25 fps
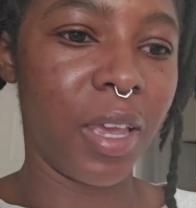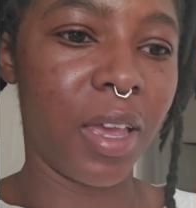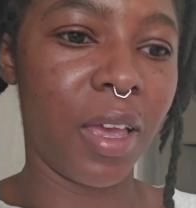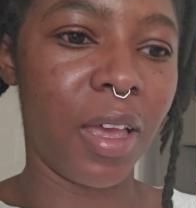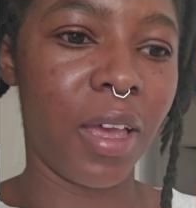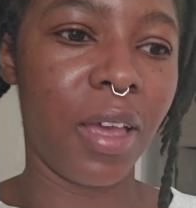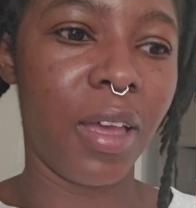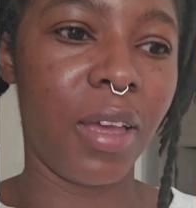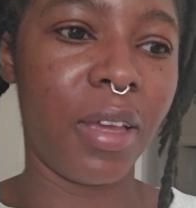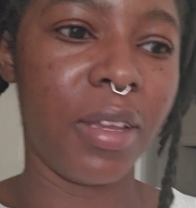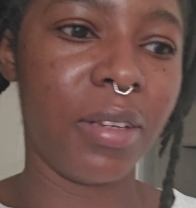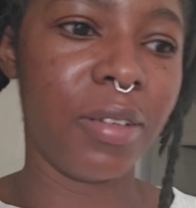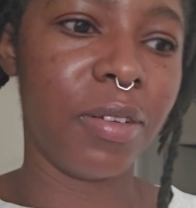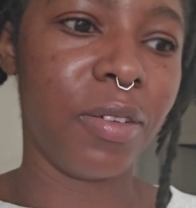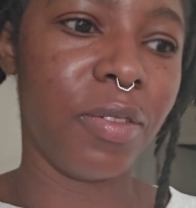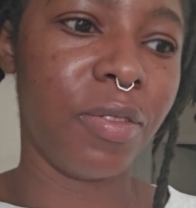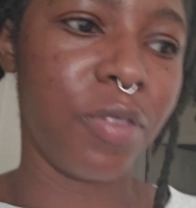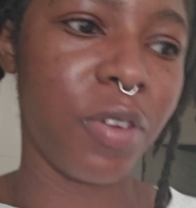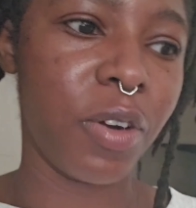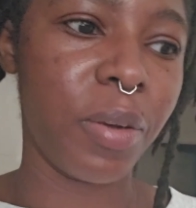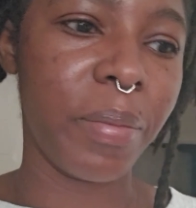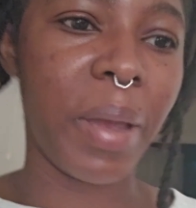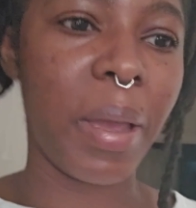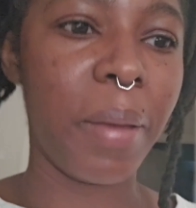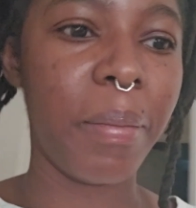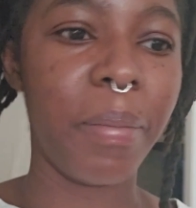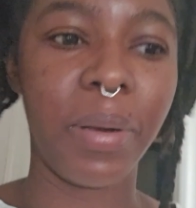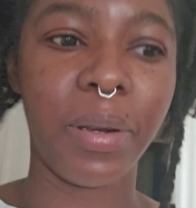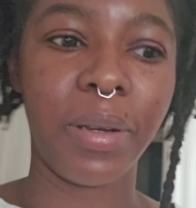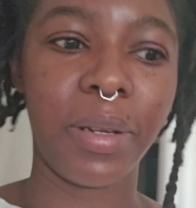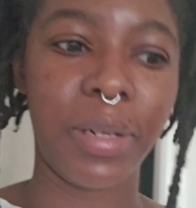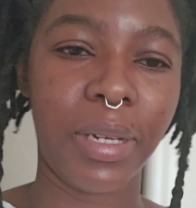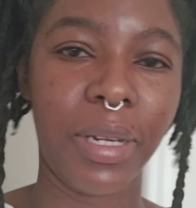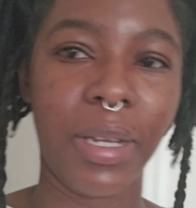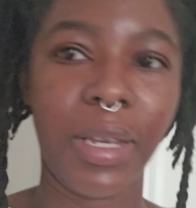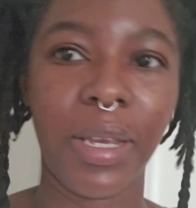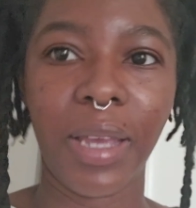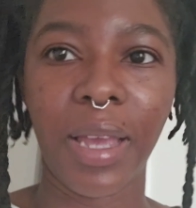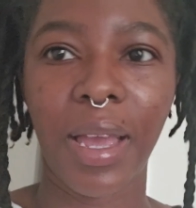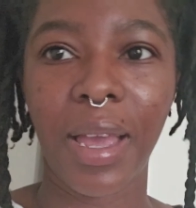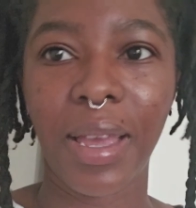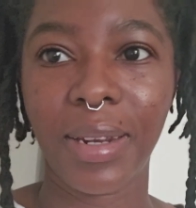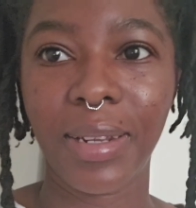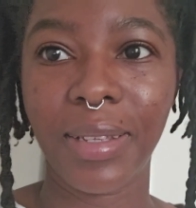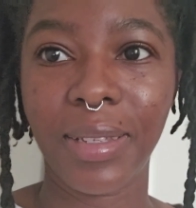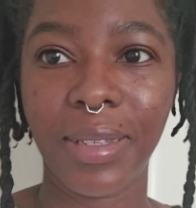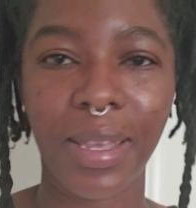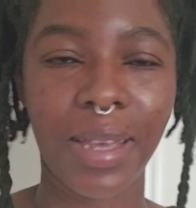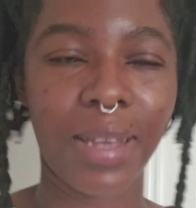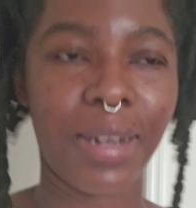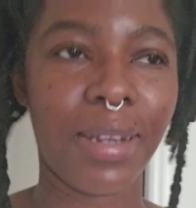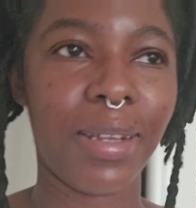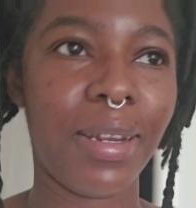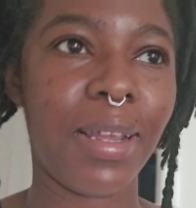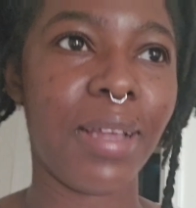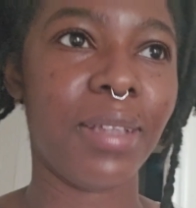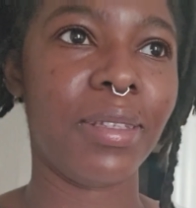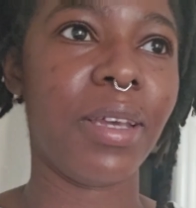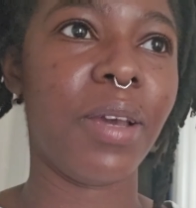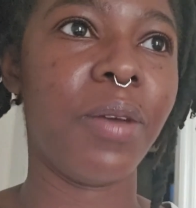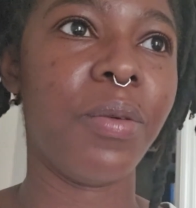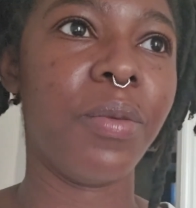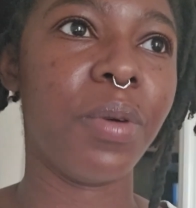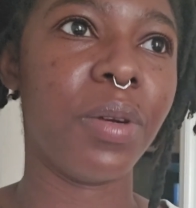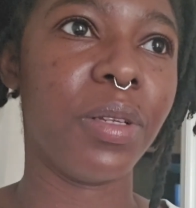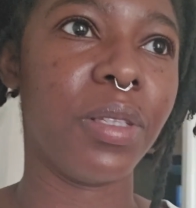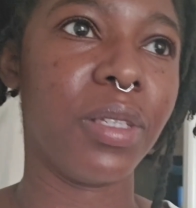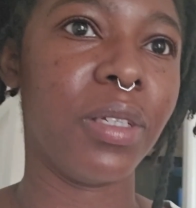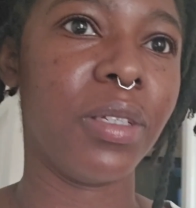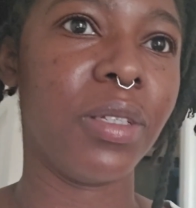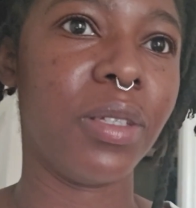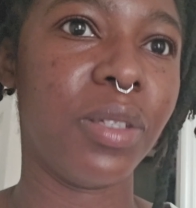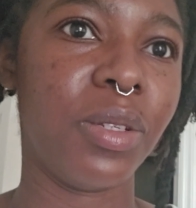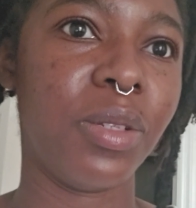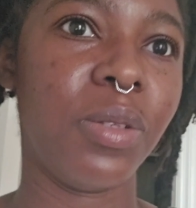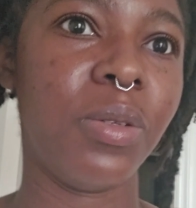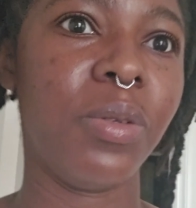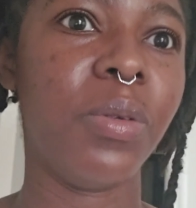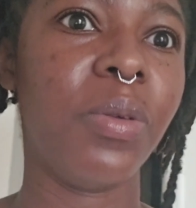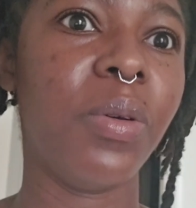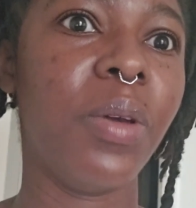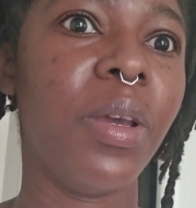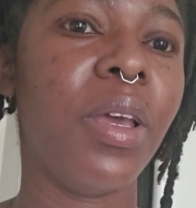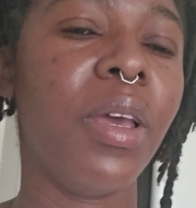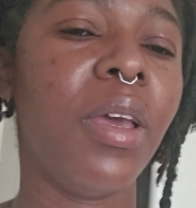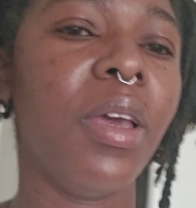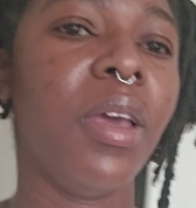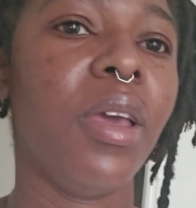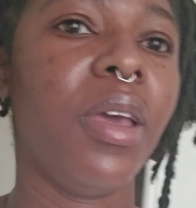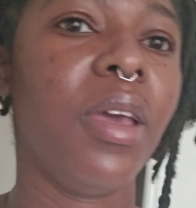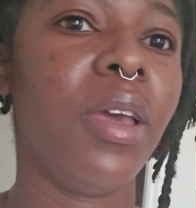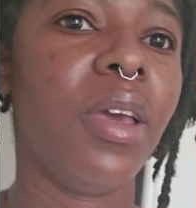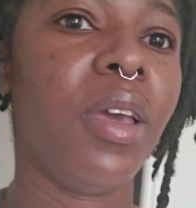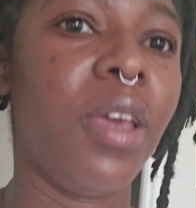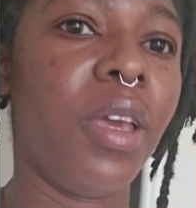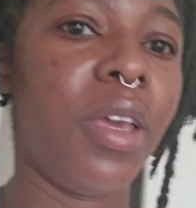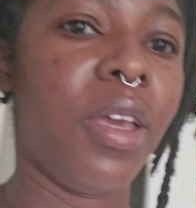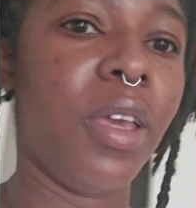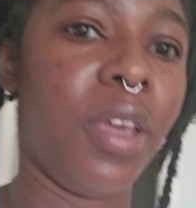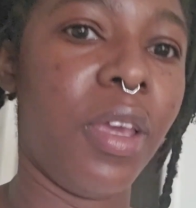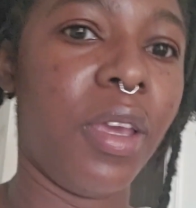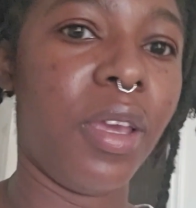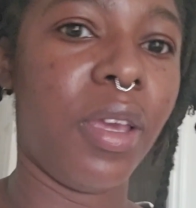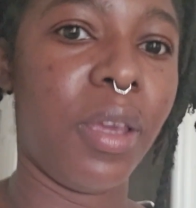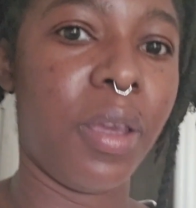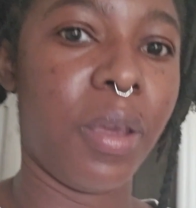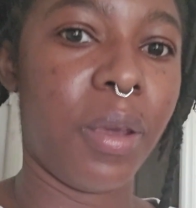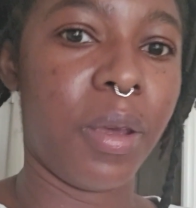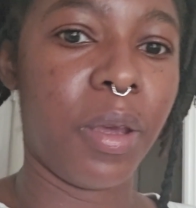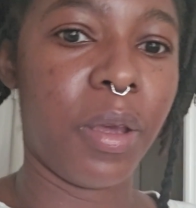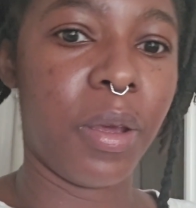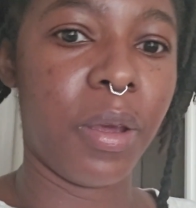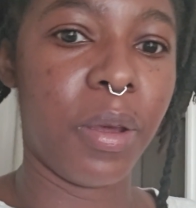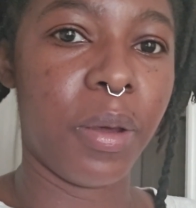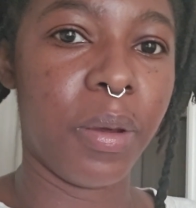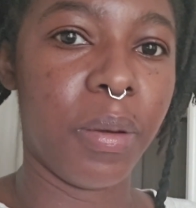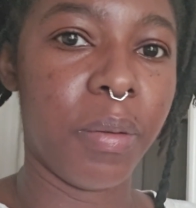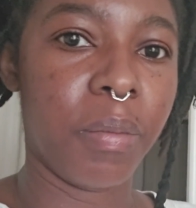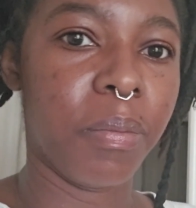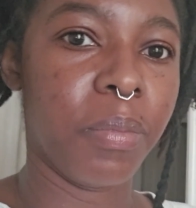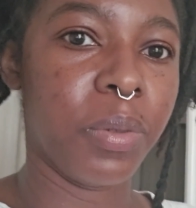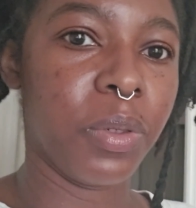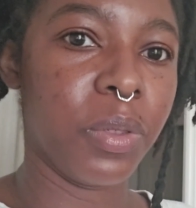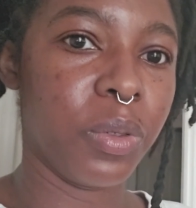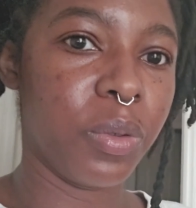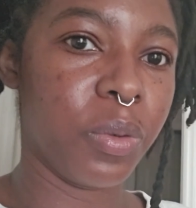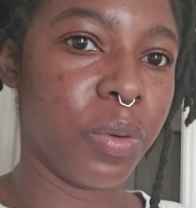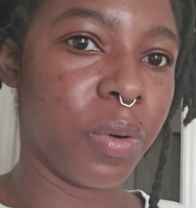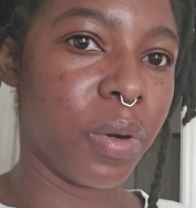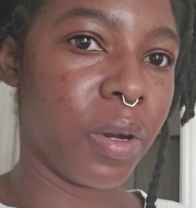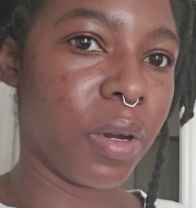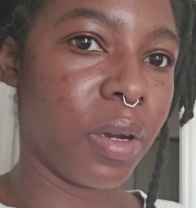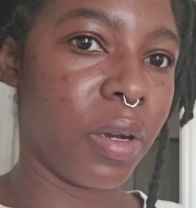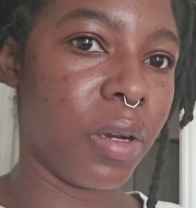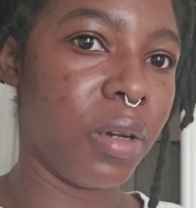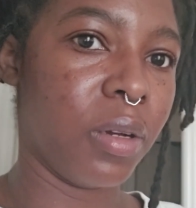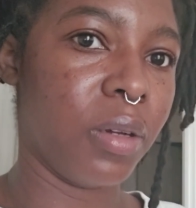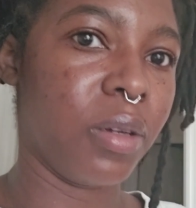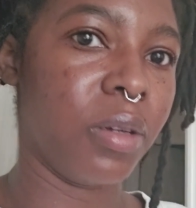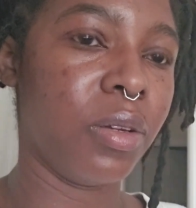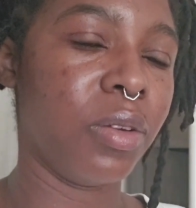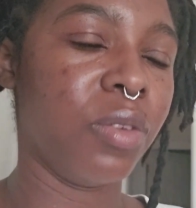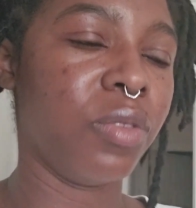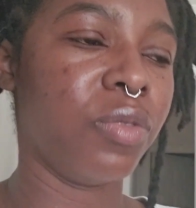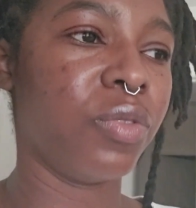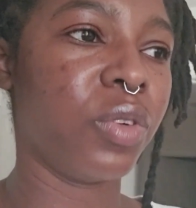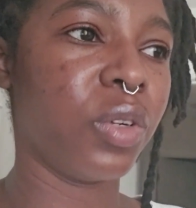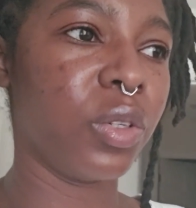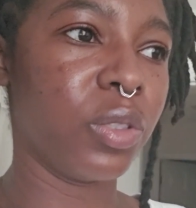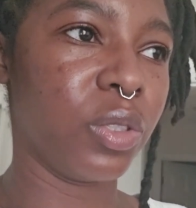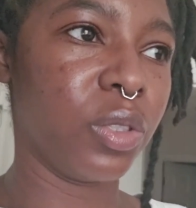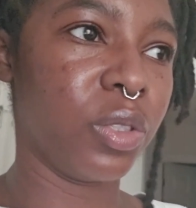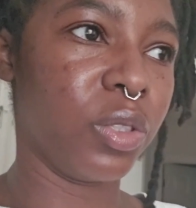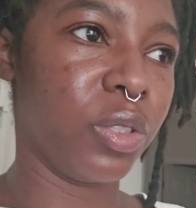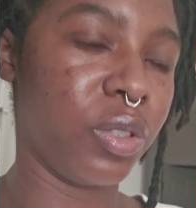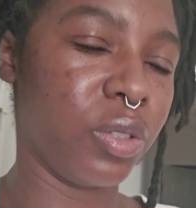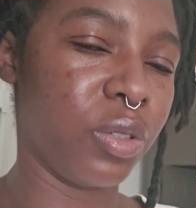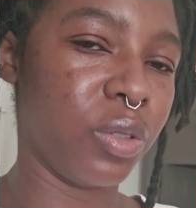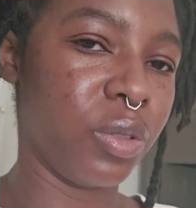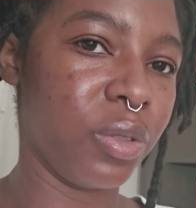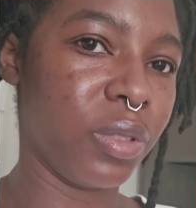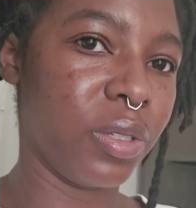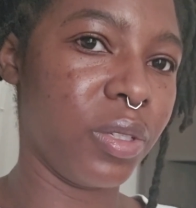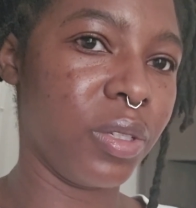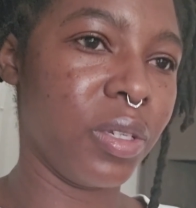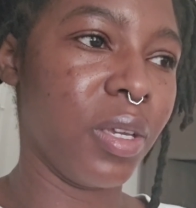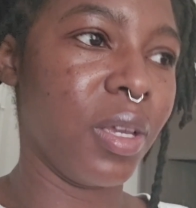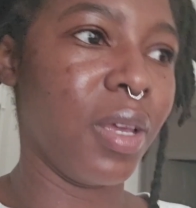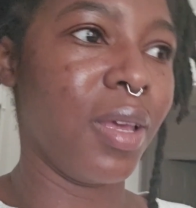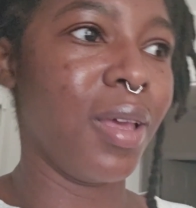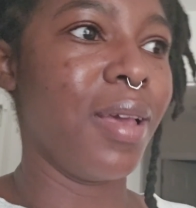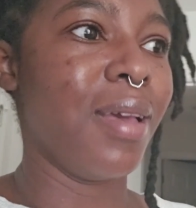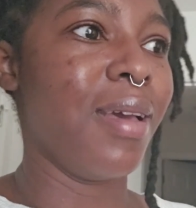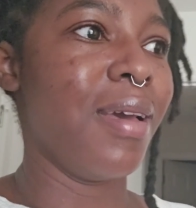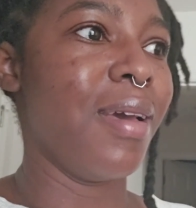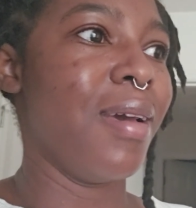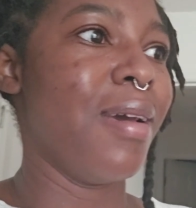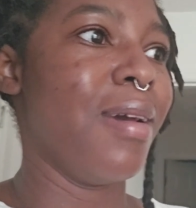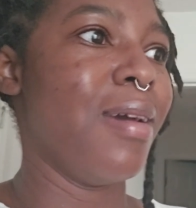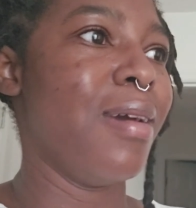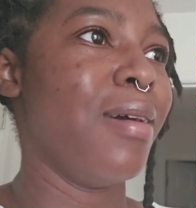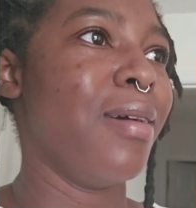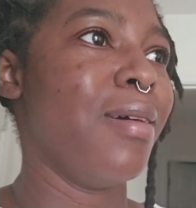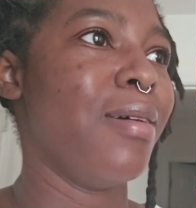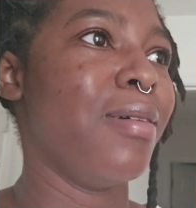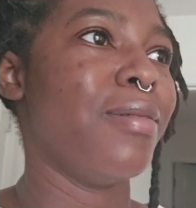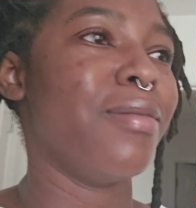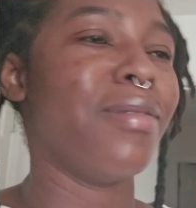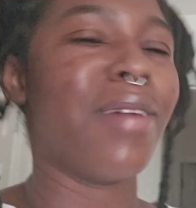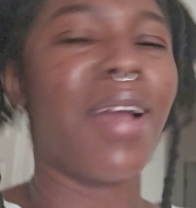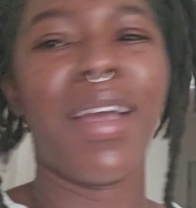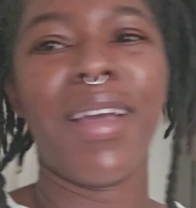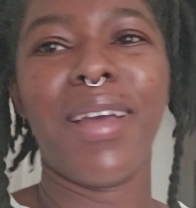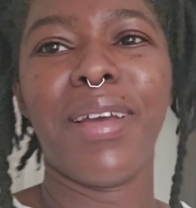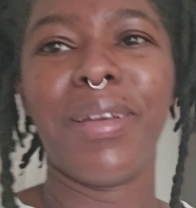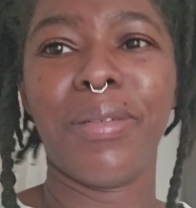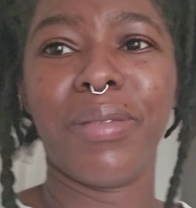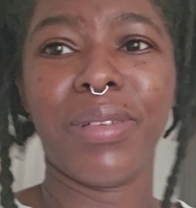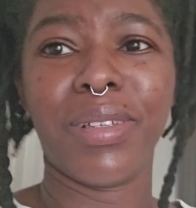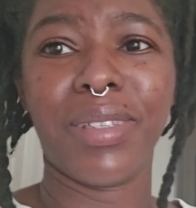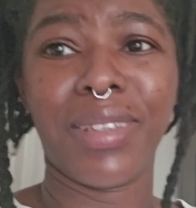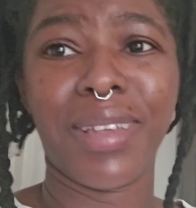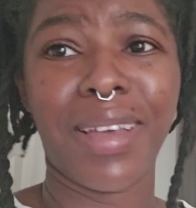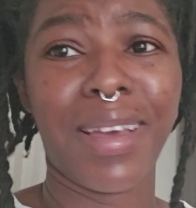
and for my birthday I decided that I wanted to do a boudoir photo shoot. Ryan was